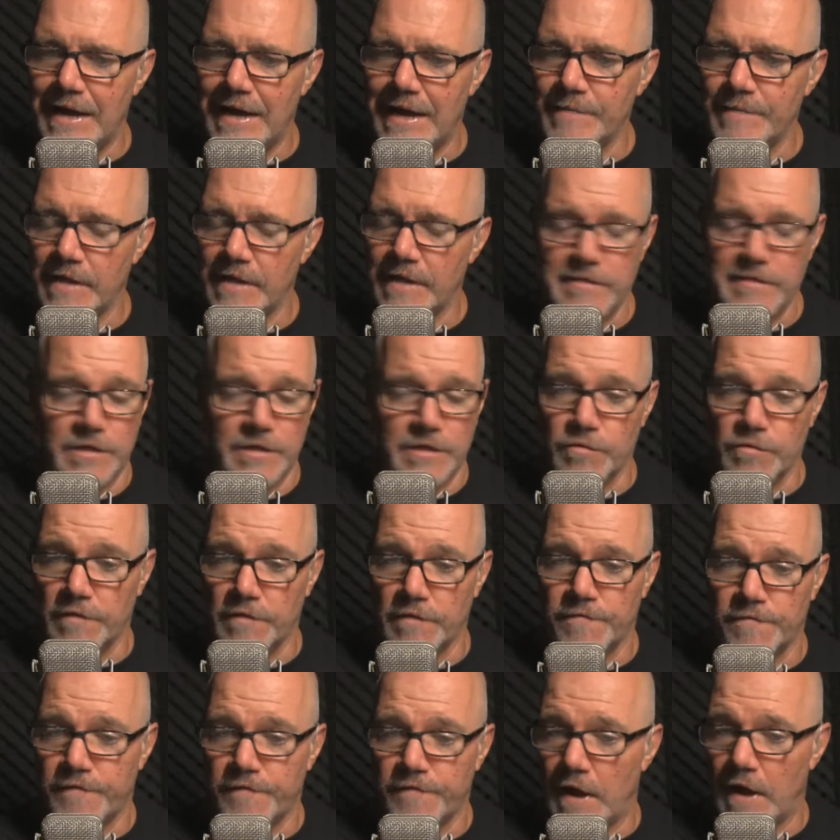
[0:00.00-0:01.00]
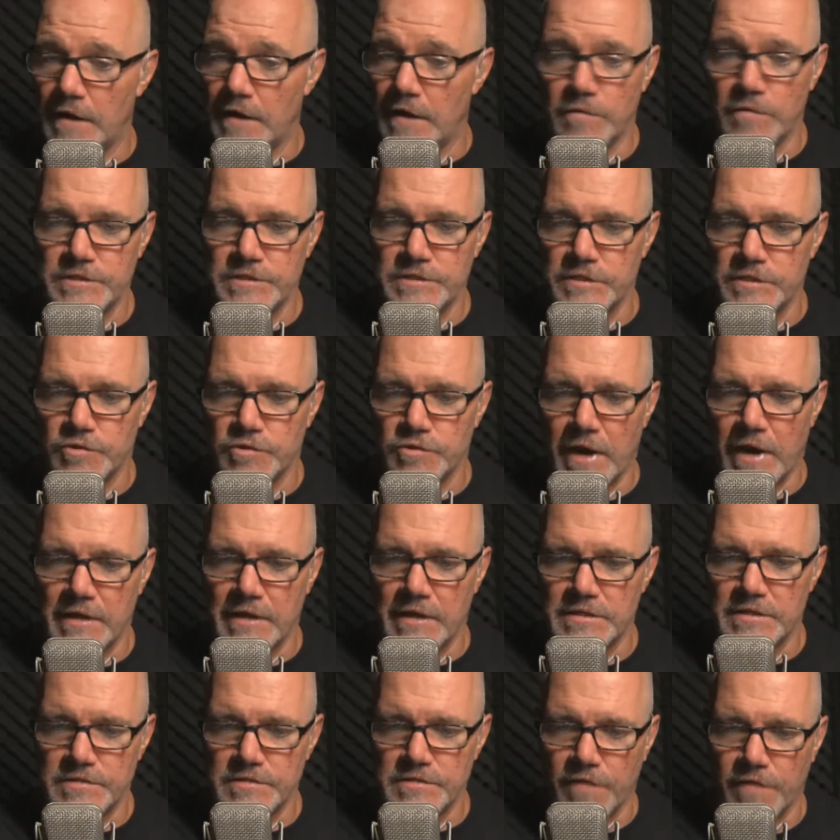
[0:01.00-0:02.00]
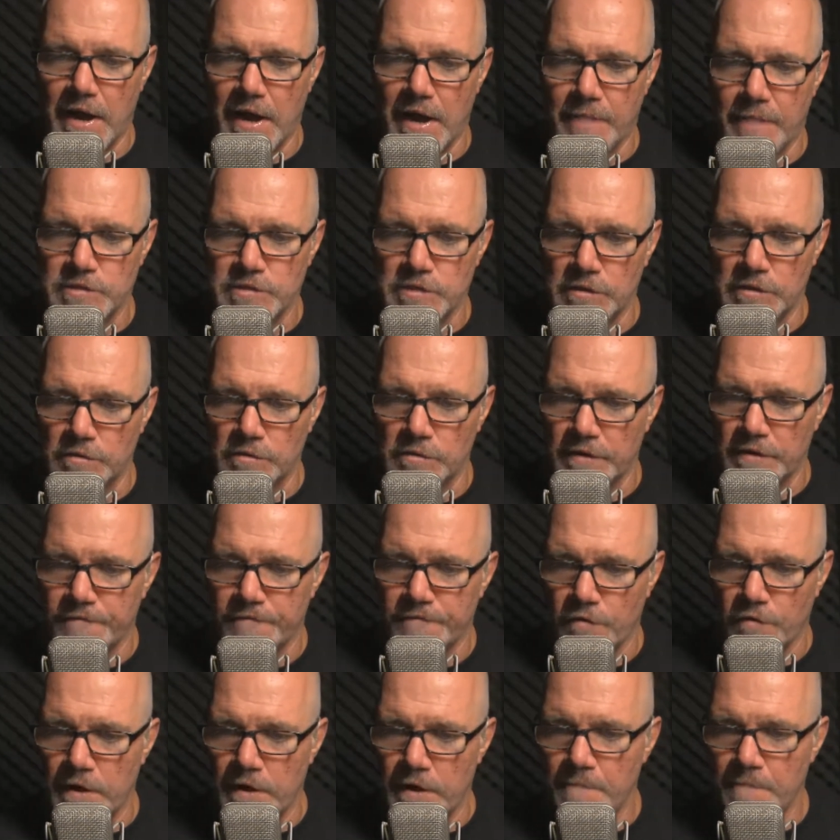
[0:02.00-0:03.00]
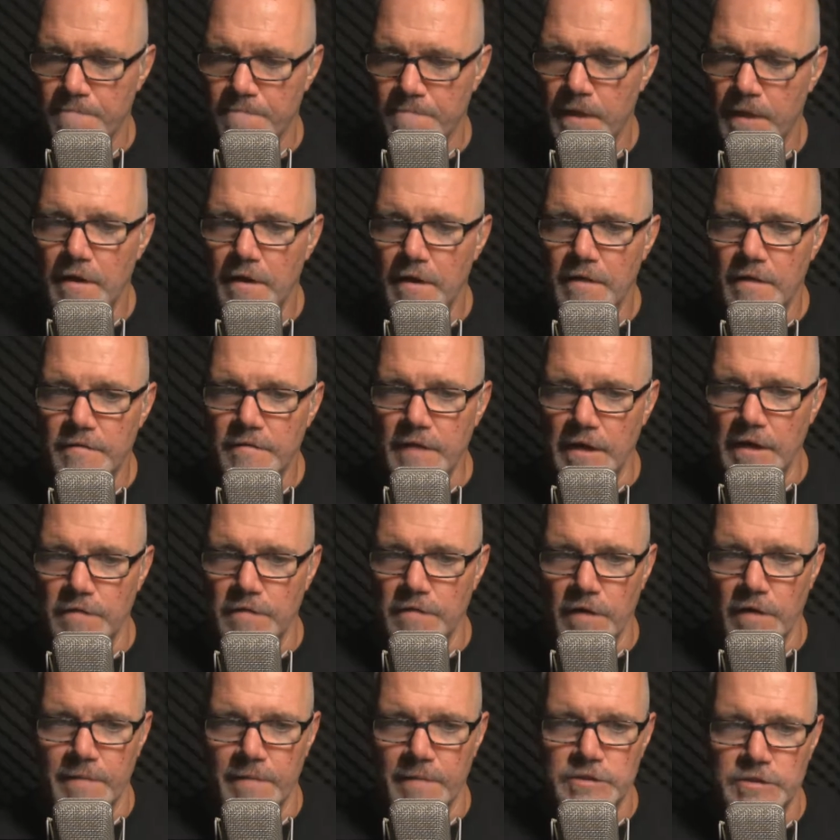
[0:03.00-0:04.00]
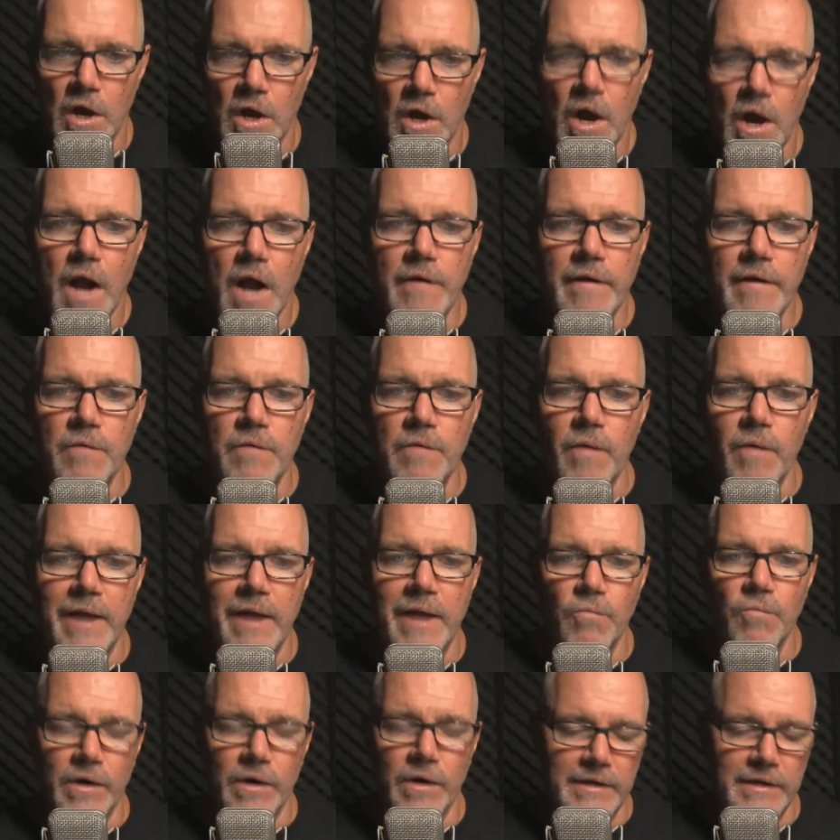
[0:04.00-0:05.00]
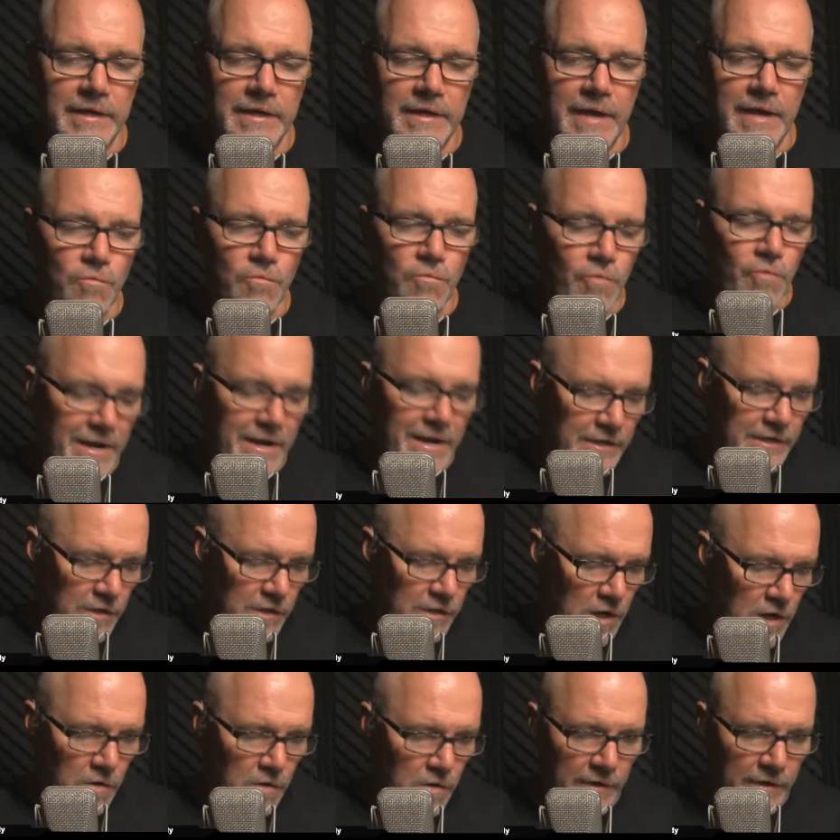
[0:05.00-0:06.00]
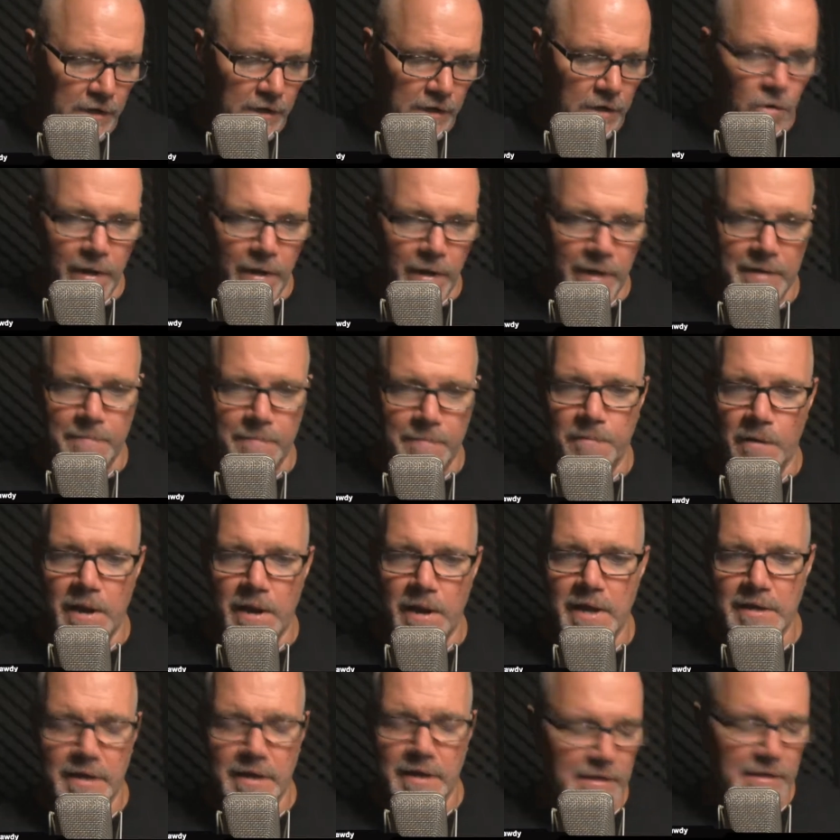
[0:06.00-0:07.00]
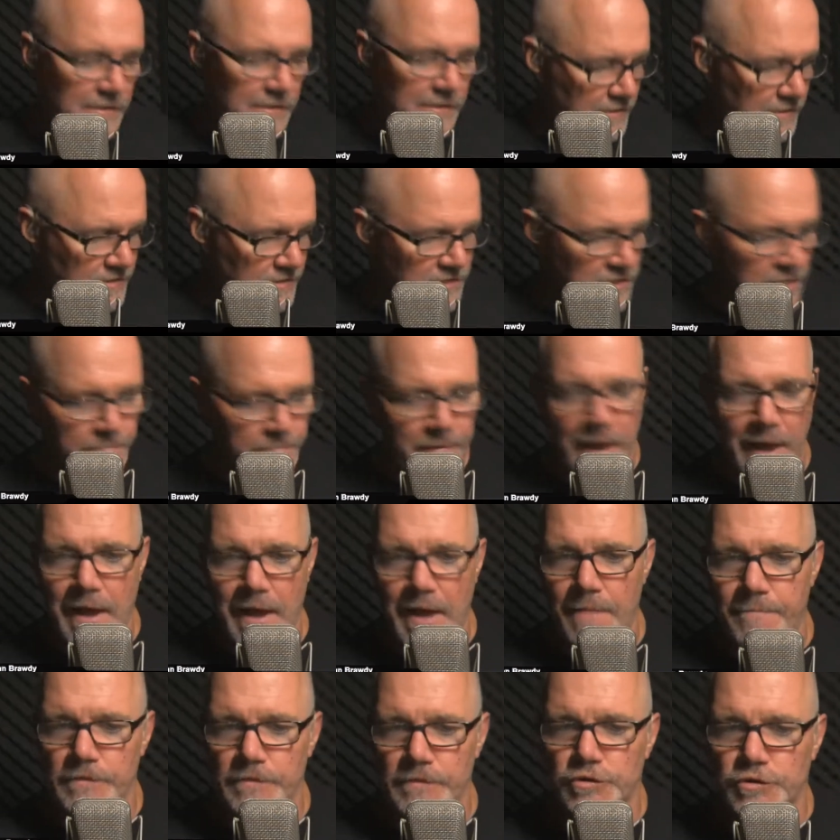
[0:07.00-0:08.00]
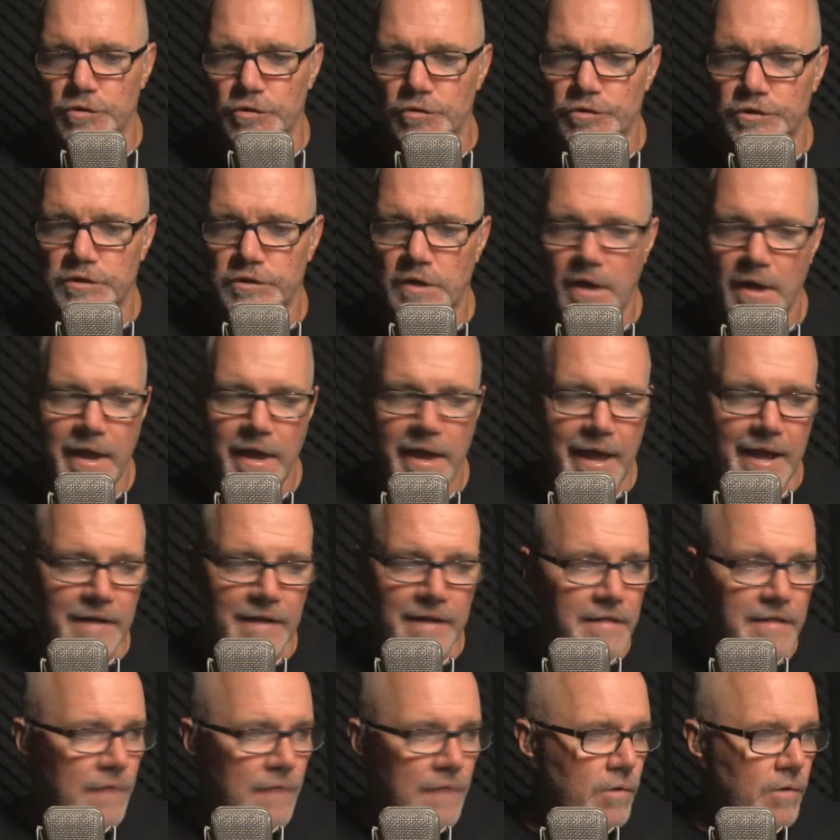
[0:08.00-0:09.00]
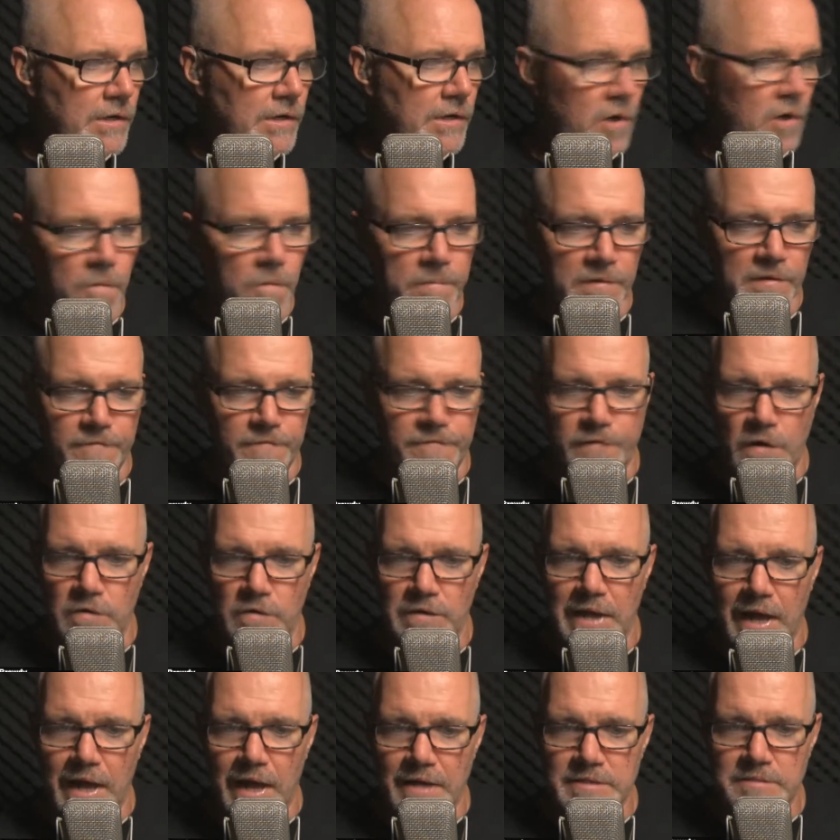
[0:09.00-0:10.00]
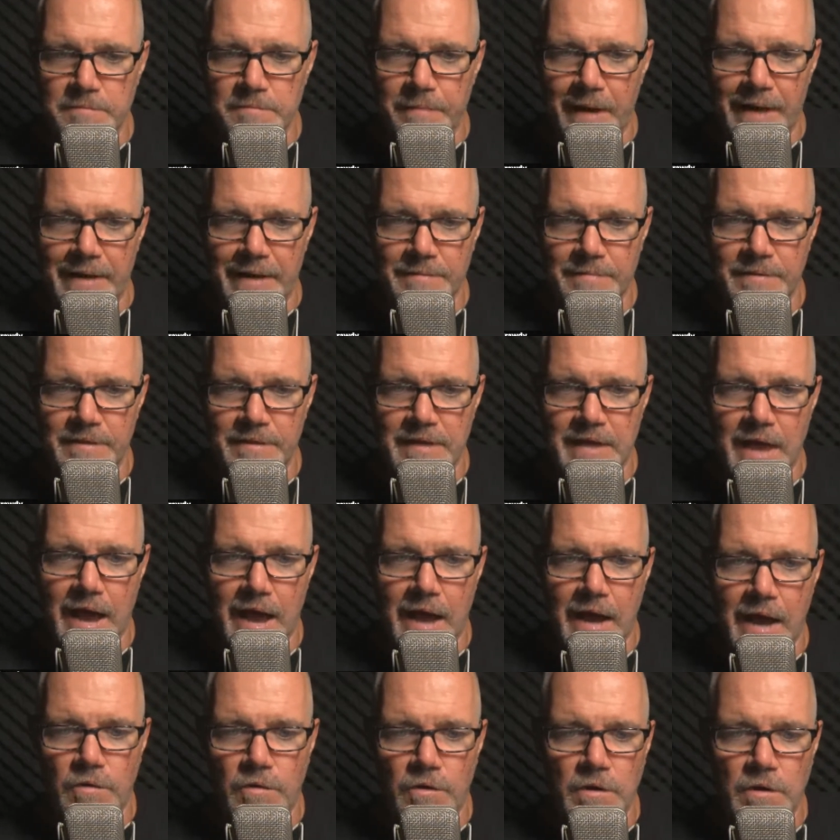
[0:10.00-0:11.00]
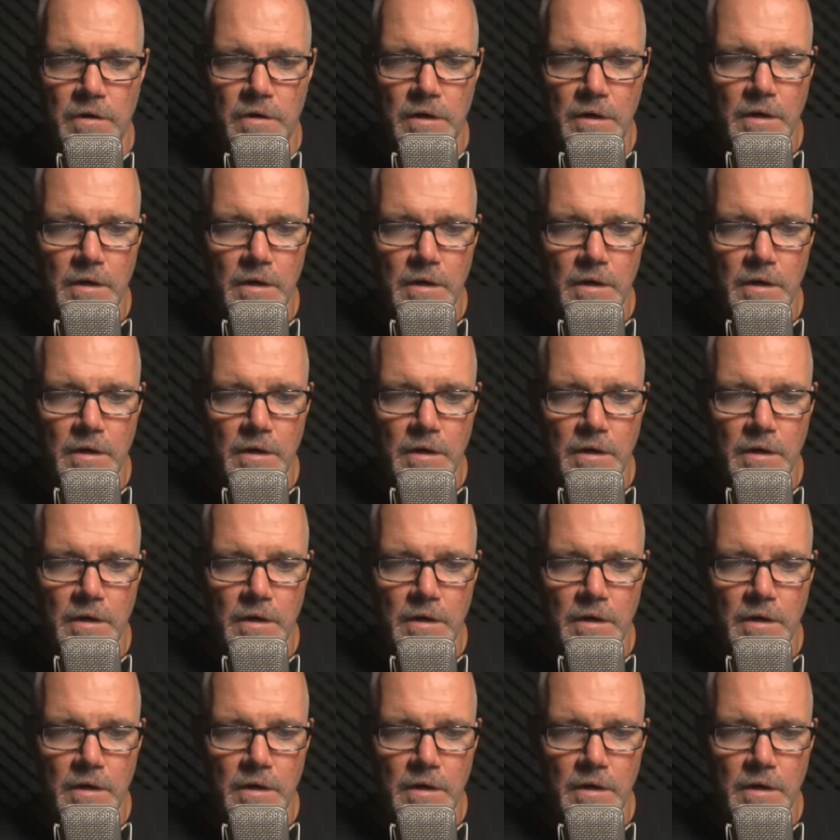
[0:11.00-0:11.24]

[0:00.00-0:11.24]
and I think you can follow us and track us for absolutely free. Thank you very much. All right, Wayne, we're going to get ready to go on a quick break. I got a little sip of apple juice, and then we're going to open the phone lines, bottom of the hour,